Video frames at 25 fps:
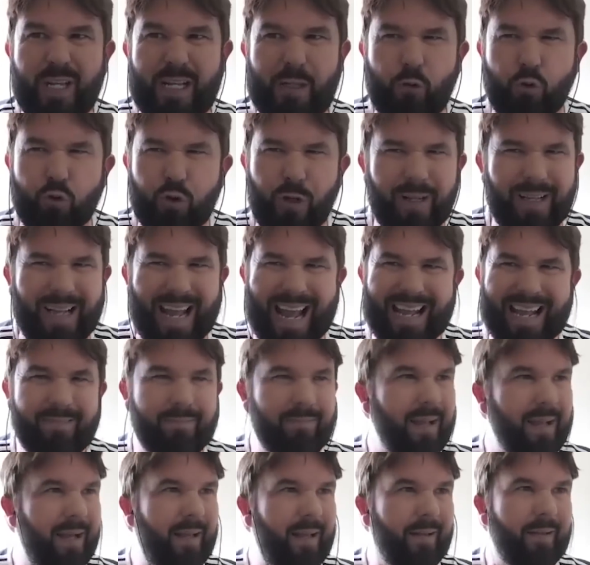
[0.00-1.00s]
He doesn't let
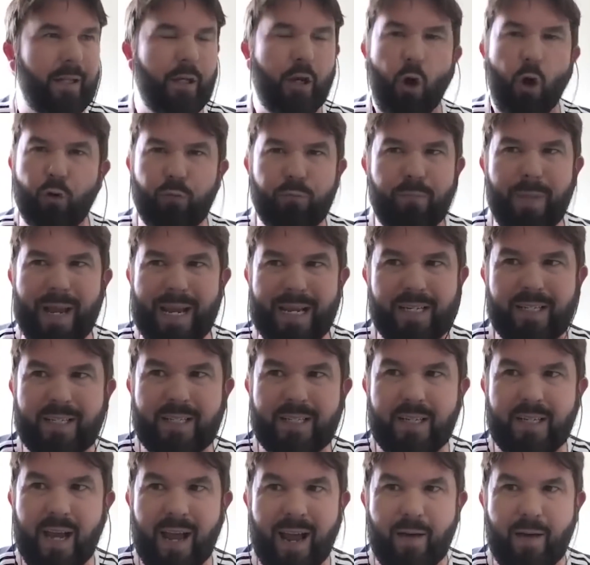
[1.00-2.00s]
the odd
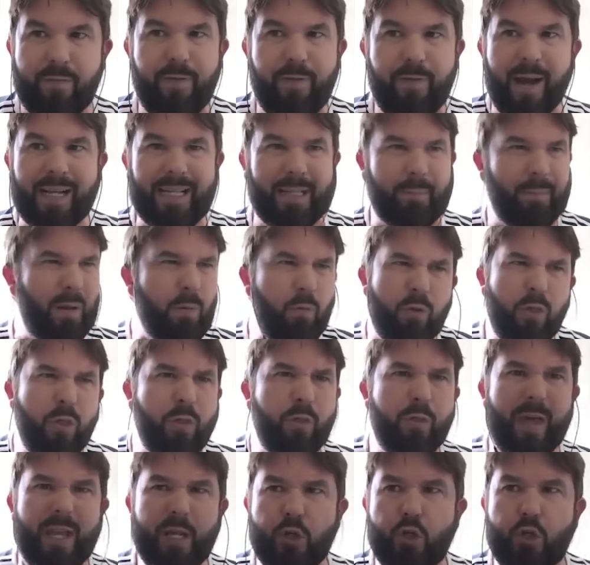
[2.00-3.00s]
miss affect him. He wouldn't
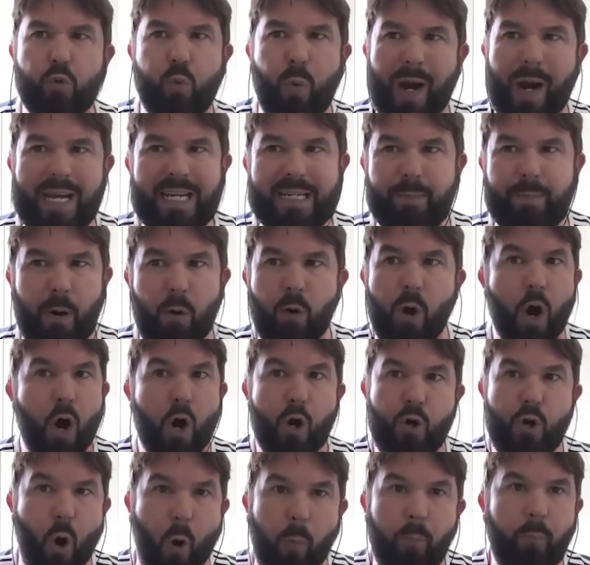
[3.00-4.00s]
think twice about
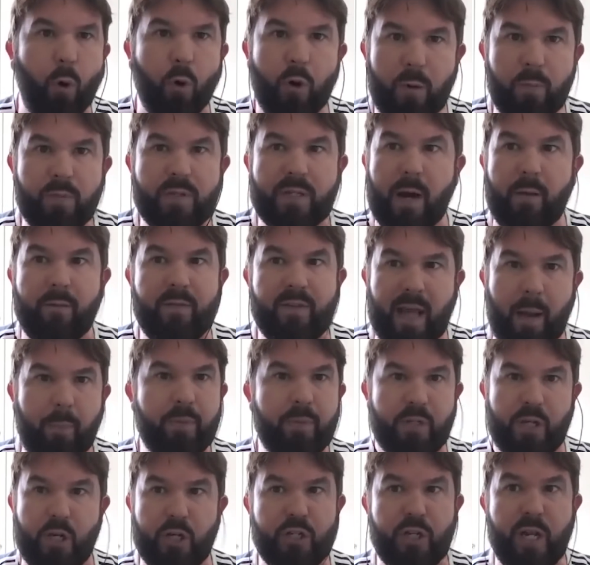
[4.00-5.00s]
not putting himself in that
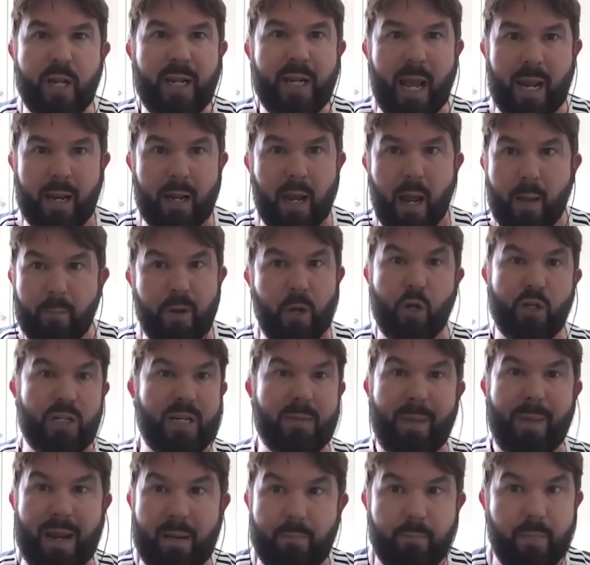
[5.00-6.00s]
position again because
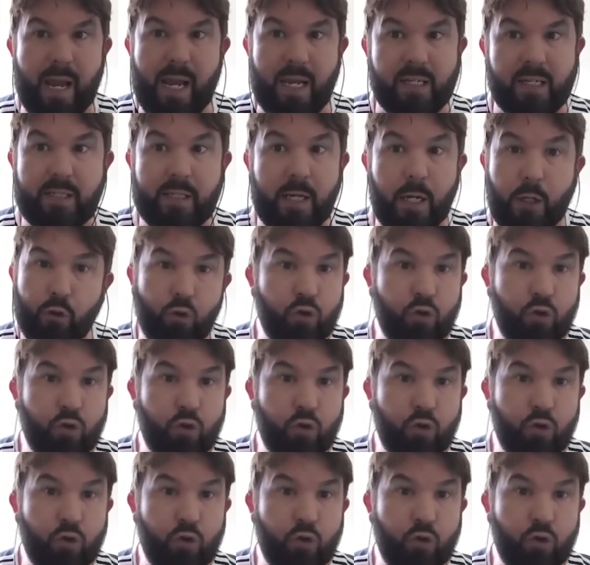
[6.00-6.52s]
he might miss.